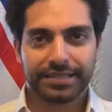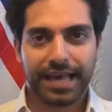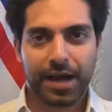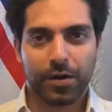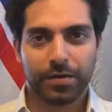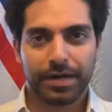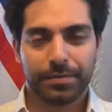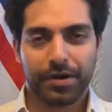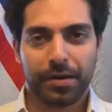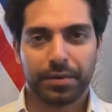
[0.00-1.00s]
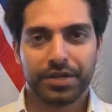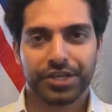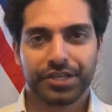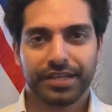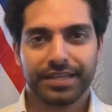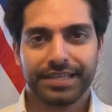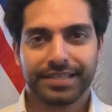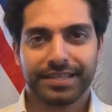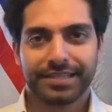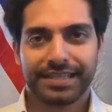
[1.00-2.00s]
now published
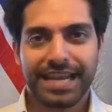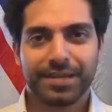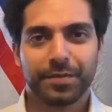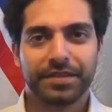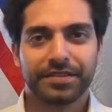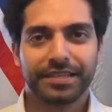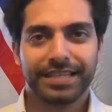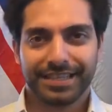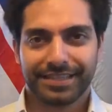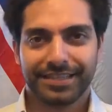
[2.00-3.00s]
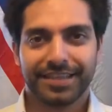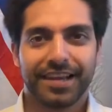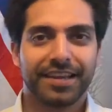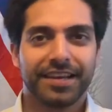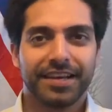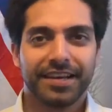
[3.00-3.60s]
his statement yesterday,